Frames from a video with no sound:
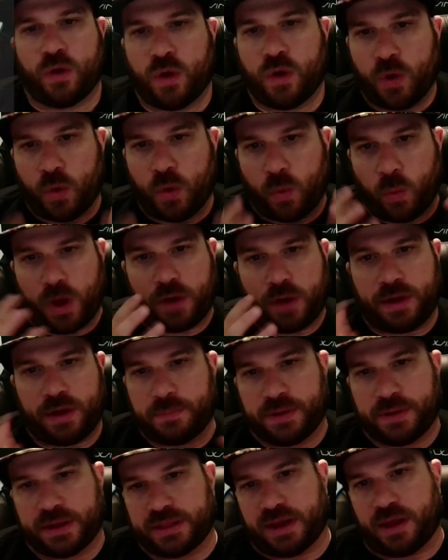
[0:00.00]
why do I
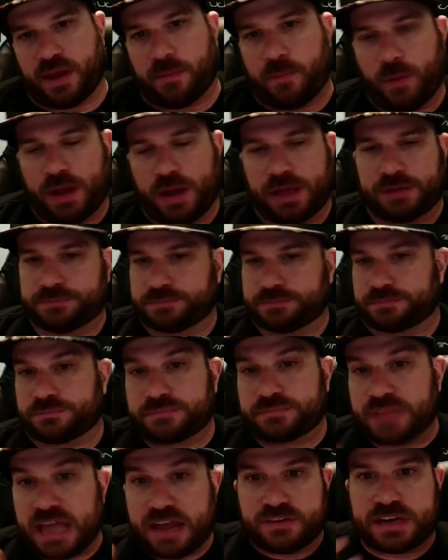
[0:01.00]
bring that up? Well,
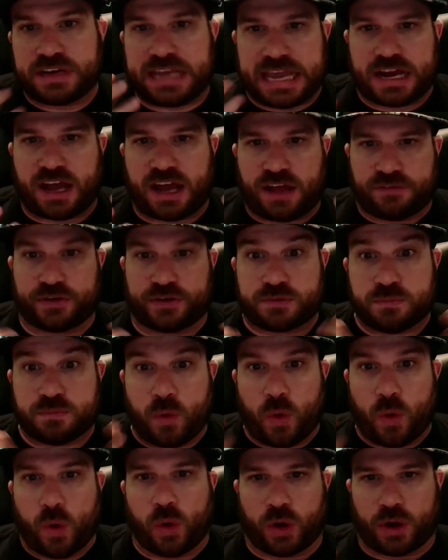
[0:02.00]
the Evercade offers
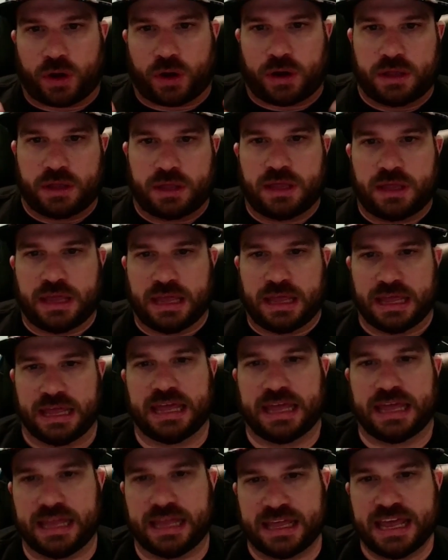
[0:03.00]
more
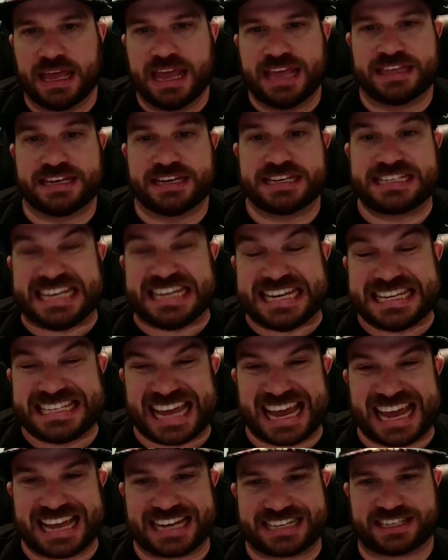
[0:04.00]
than just easy
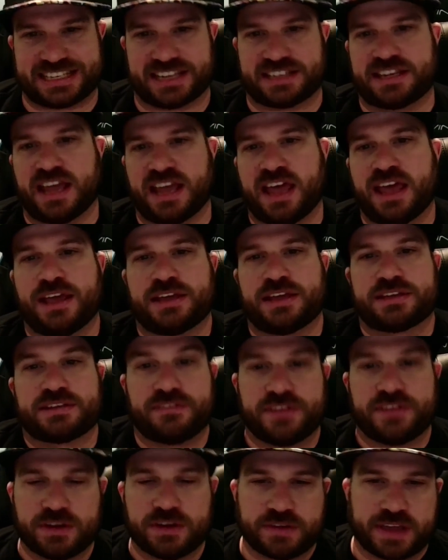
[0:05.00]
access to
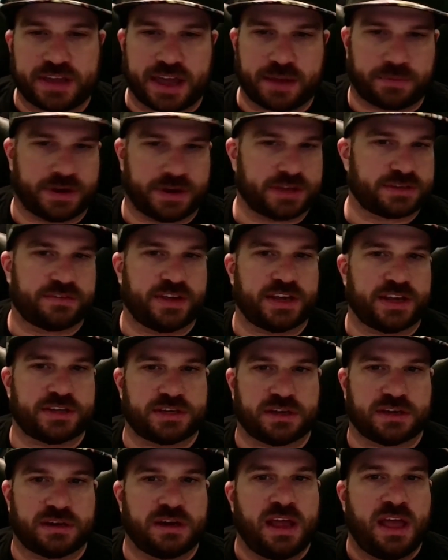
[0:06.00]
video game
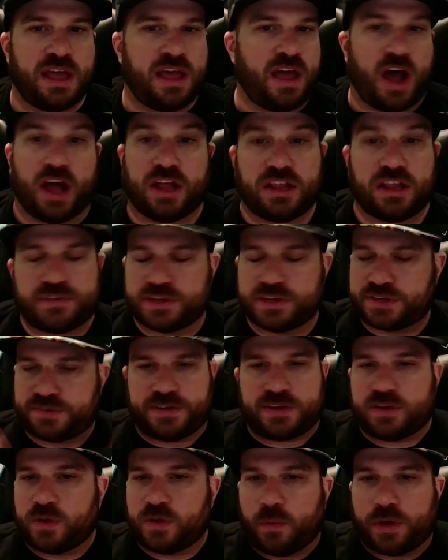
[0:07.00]
preservation. All of us
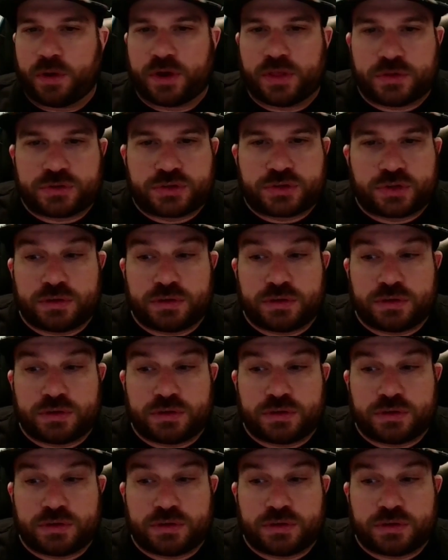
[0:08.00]
fit into one of those 3